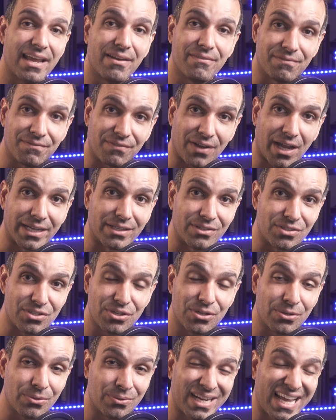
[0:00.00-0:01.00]
and fine
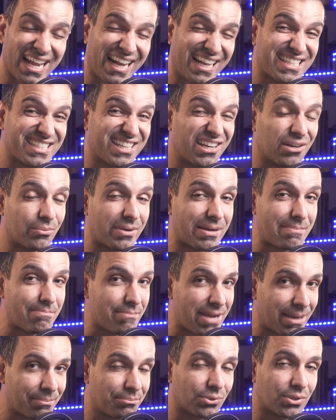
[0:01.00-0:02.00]
tune, and it's going to
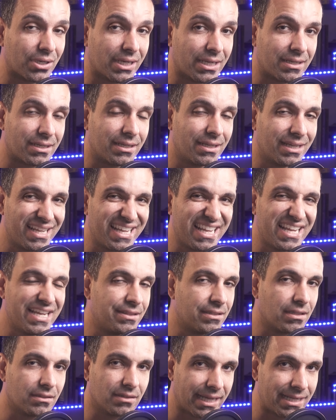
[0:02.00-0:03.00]
remember it
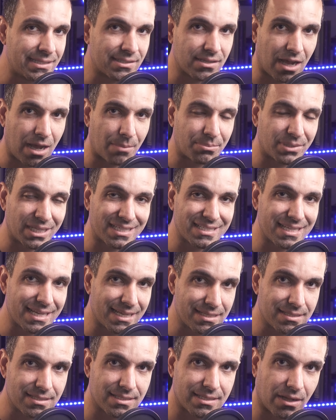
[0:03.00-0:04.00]
in the lens optics
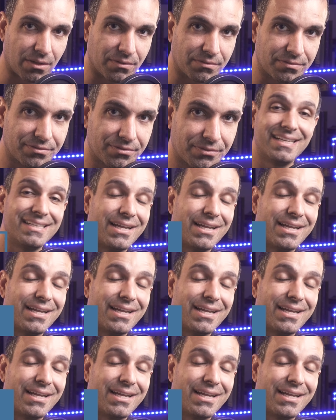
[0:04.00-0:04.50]
itself.